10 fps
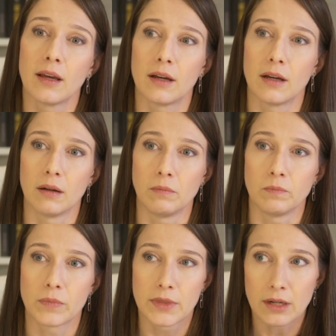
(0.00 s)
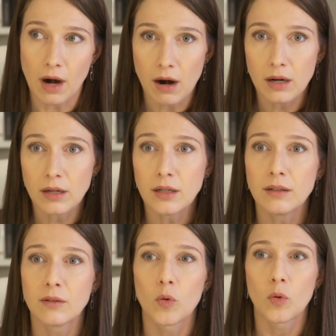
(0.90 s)
there are
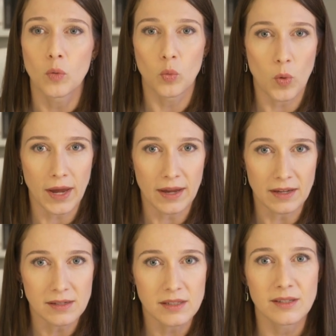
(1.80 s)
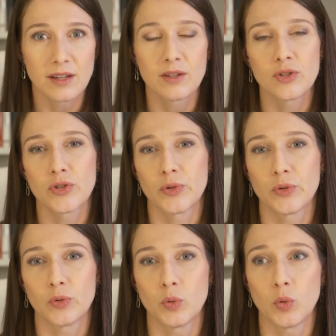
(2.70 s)
ways
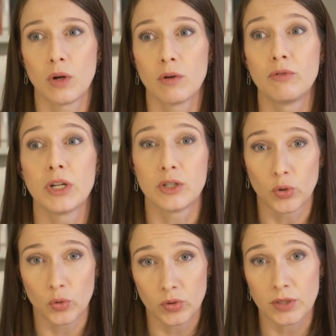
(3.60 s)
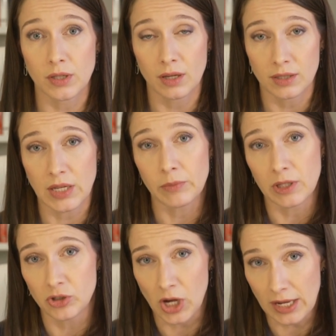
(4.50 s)
to reduce some of the
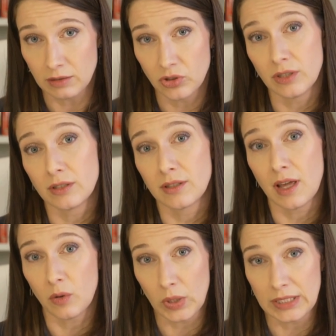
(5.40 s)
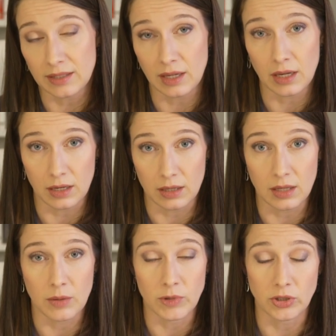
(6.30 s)
challenges that we see in
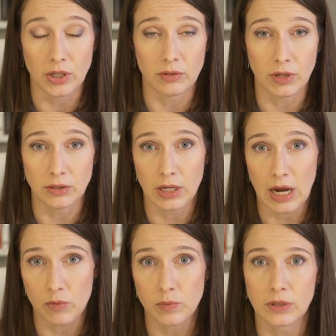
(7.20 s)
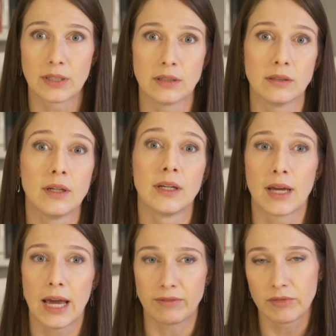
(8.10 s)
image generation outputs. And
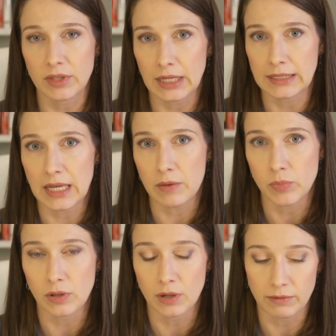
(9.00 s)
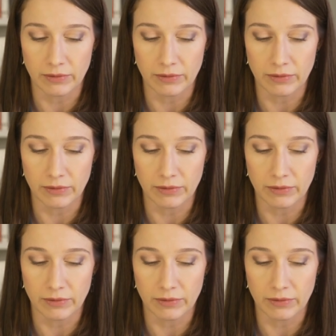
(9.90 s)
I've given the example of